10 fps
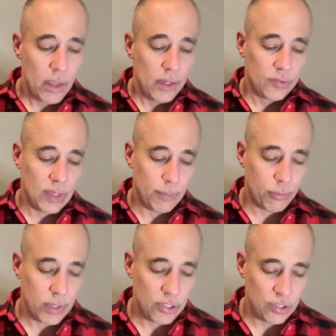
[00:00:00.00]

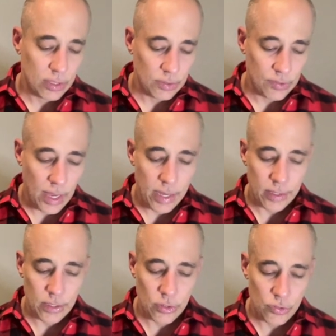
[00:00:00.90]
Separation anxiety
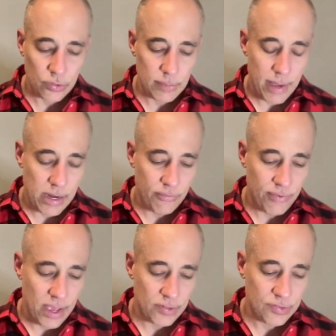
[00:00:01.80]
usually
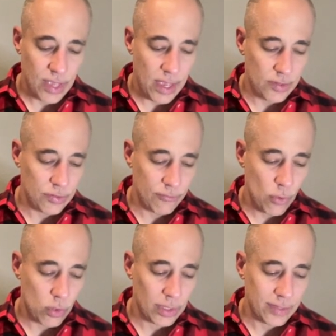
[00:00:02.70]
manifests as
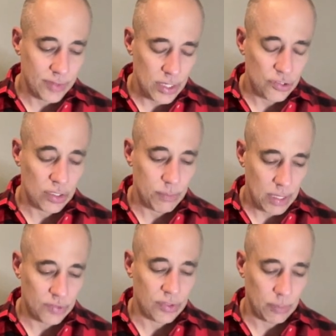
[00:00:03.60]
vocalization,
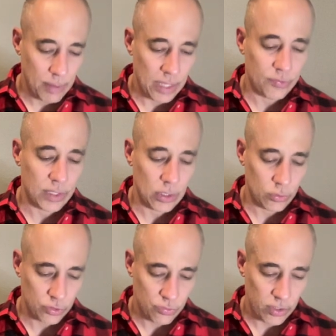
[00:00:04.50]
pacing, panting, or
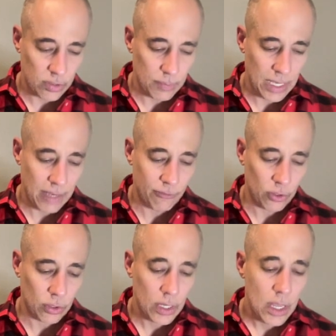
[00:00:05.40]
destructive
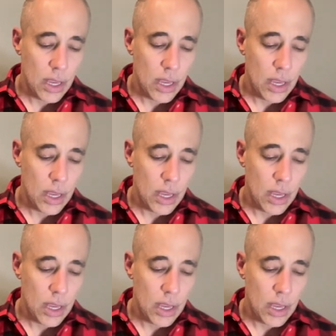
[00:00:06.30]
behavior,